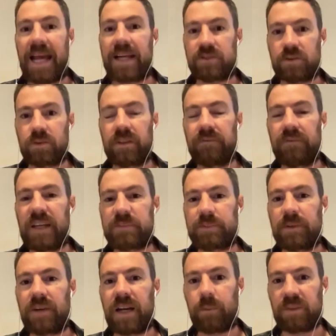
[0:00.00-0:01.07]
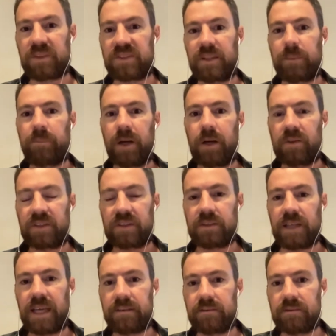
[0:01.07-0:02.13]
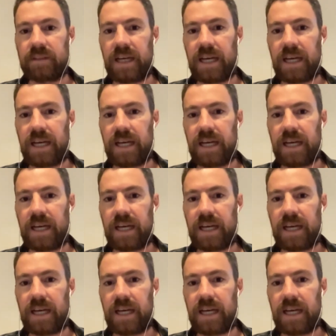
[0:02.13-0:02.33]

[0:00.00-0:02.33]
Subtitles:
actual investment round was Simpo and